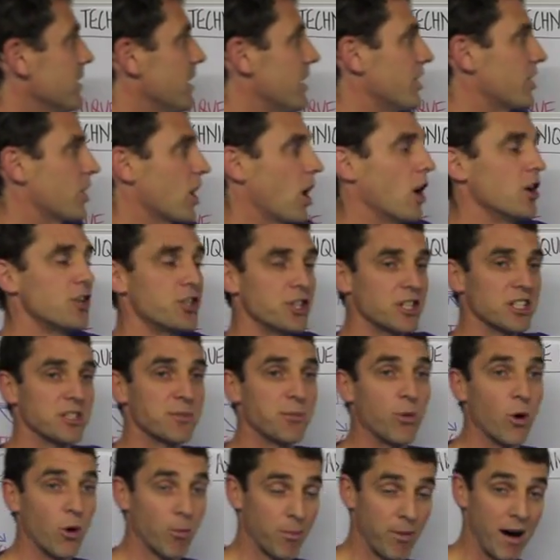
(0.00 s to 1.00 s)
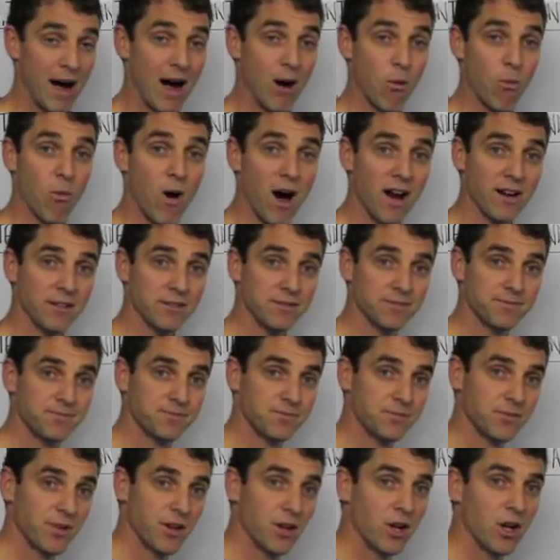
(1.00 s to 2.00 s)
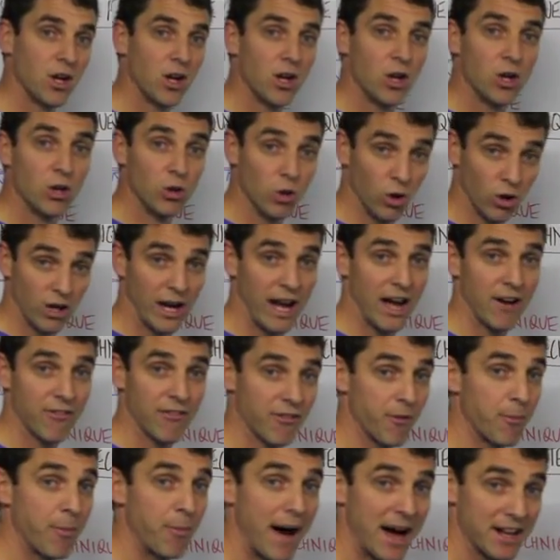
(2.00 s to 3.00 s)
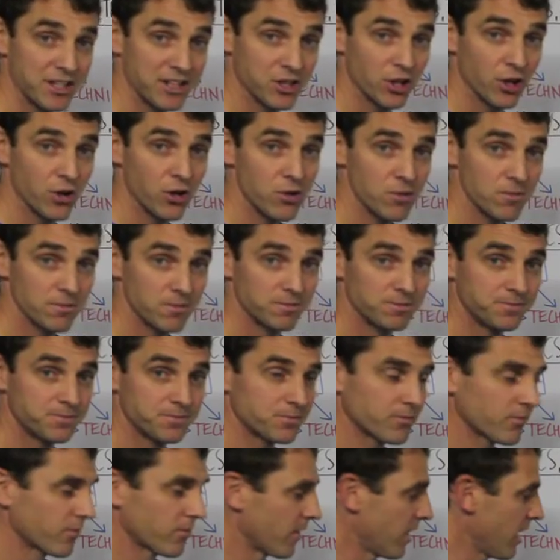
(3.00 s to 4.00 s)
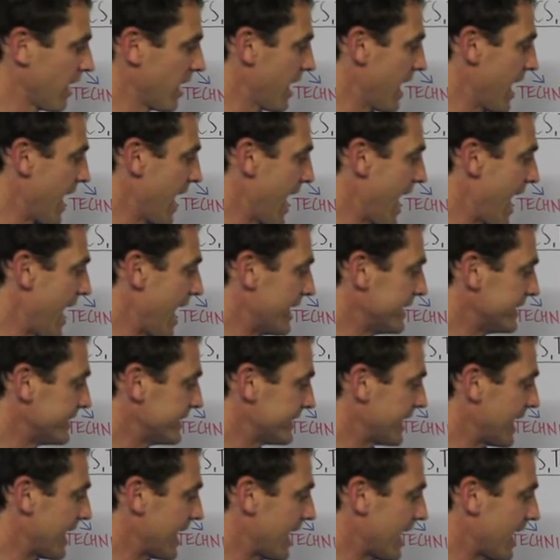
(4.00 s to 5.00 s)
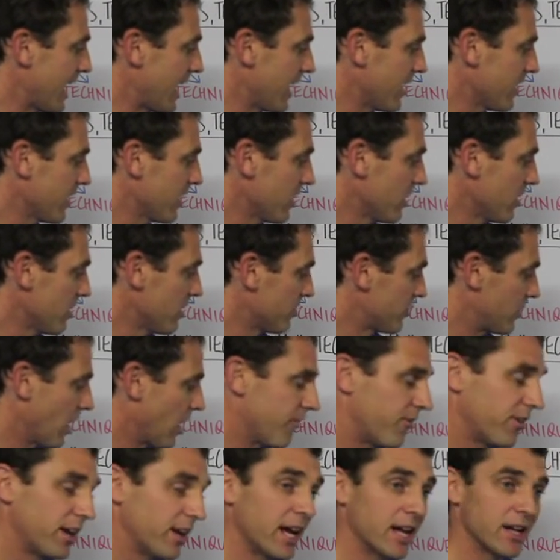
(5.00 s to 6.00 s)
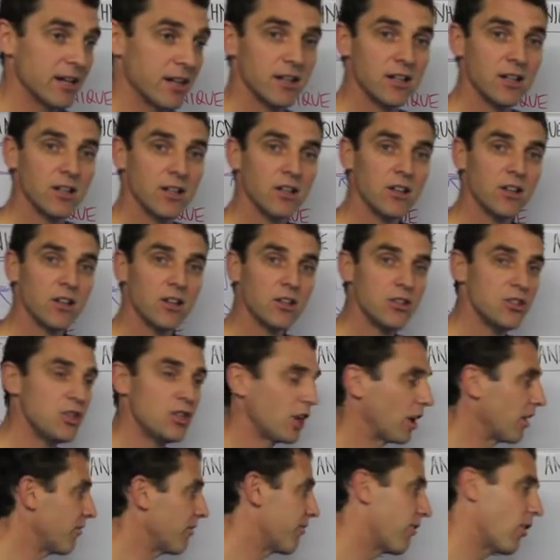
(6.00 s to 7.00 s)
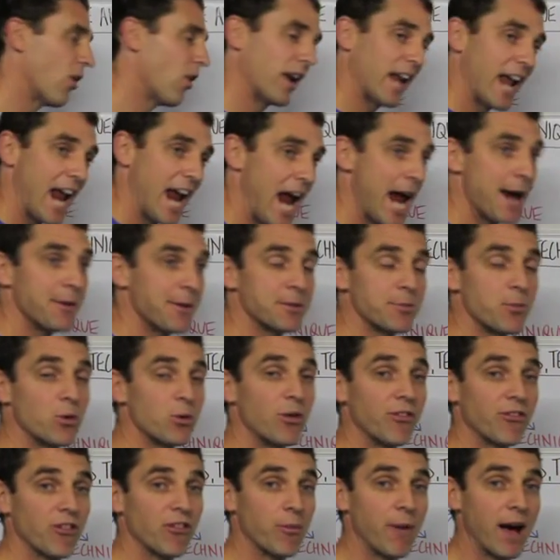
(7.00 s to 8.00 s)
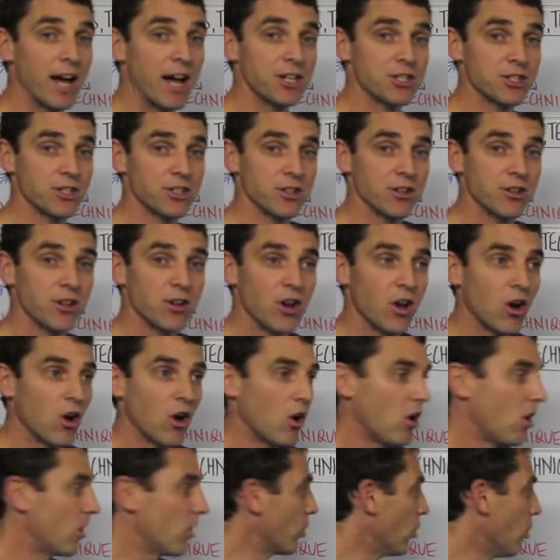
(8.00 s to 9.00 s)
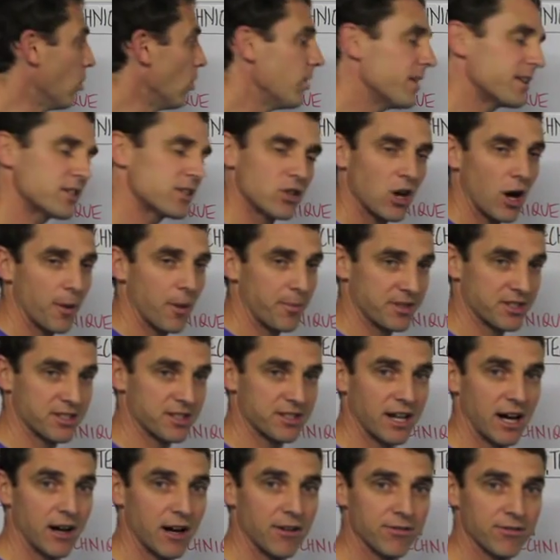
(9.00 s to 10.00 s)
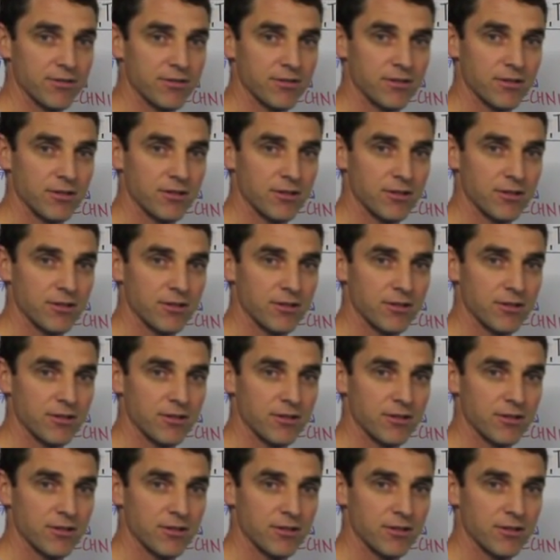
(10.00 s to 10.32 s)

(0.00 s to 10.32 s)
in coaching and sport part one. Look out for part two. And don't forget, you can find heaps more information on all this type of stuff,